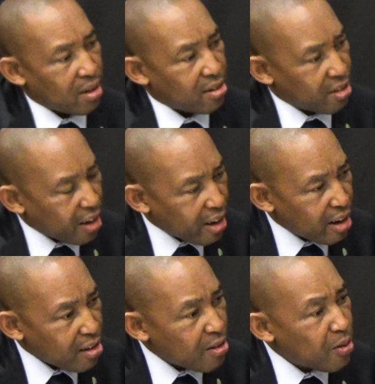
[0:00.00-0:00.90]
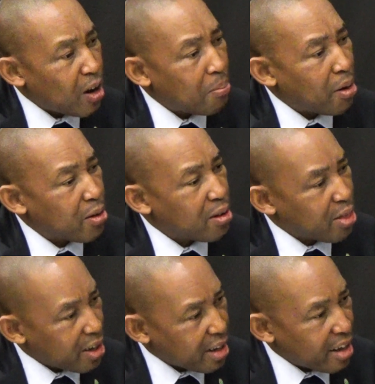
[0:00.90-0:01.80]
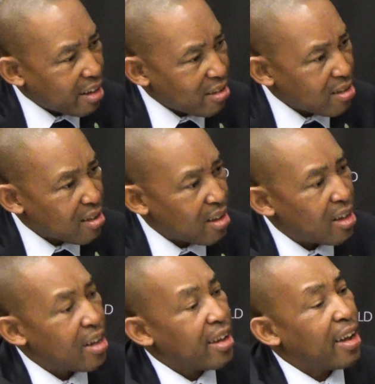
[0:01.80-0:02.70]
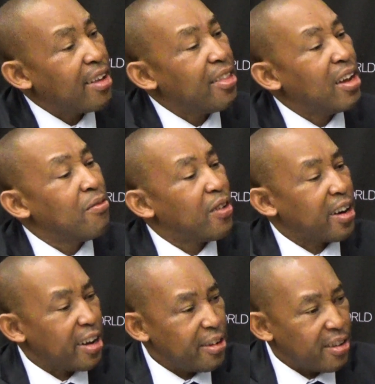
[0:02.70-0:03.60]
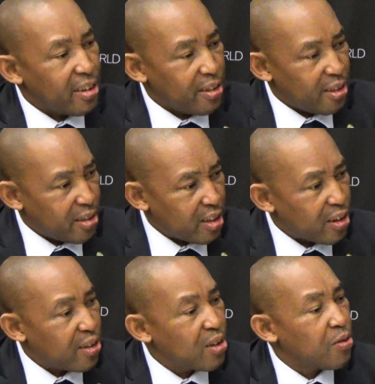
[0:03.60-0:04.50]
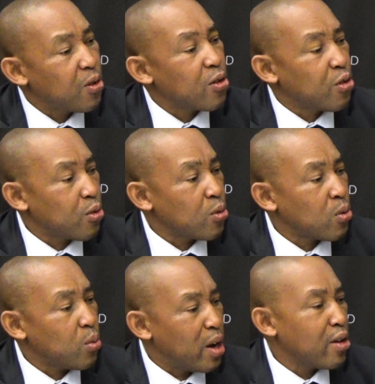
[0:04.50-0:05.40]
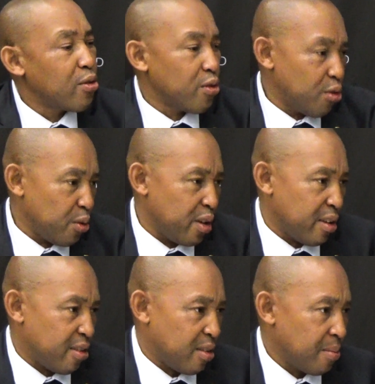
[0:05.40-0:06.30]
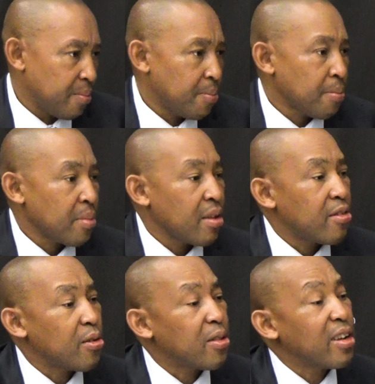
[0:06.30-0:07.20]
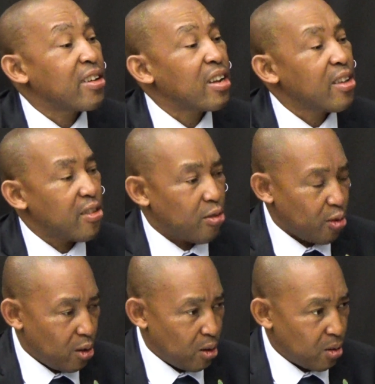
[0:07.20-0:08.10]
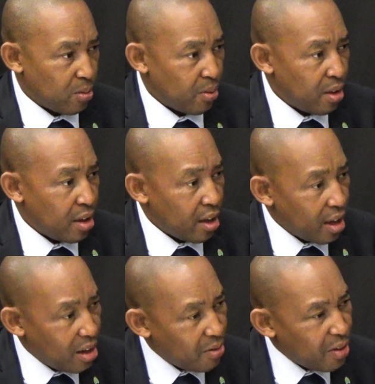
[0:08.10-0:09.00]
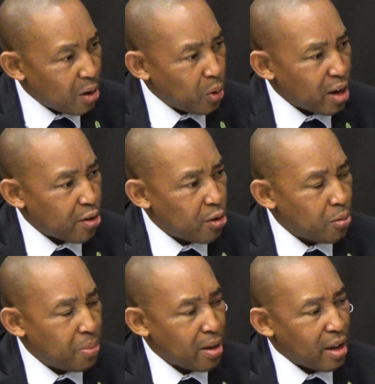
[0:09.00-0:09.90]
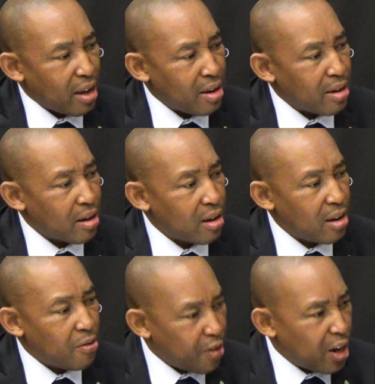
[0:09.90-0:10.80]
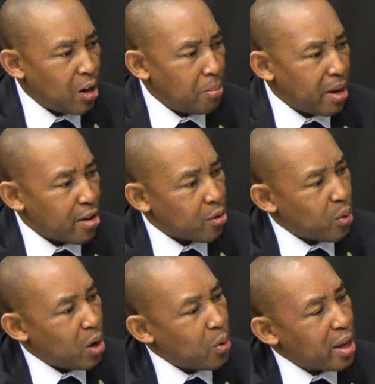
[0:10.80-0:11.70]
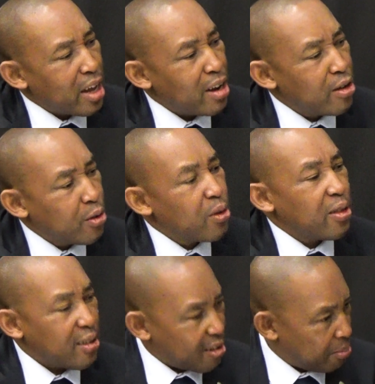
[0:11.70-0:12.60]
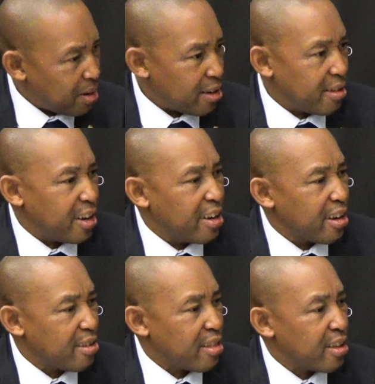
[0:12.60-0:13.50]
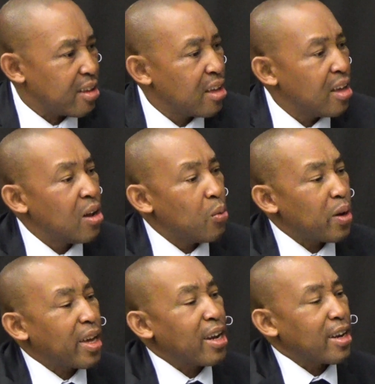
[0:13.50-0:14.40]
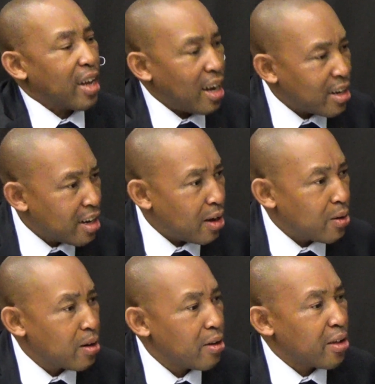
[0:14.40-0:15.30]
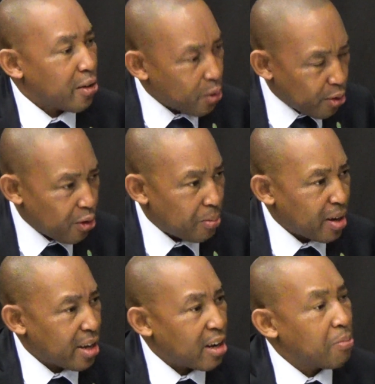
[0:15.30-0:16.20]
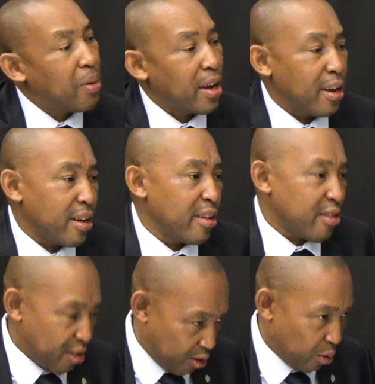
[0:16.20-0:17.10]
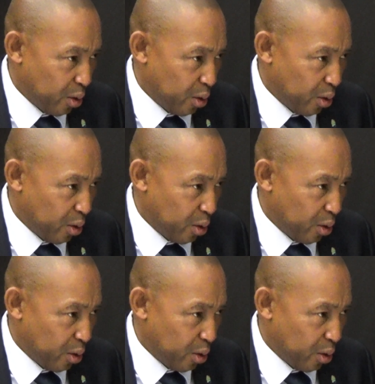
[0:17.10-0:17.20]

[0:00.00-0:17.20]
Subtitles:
trials for about 3 years and then variety registration for 1 to 2 years. So that takes too long. Mm-hmm. If there were to be an environment where we can do this simultaneously, we can cut down the road to market by at least 2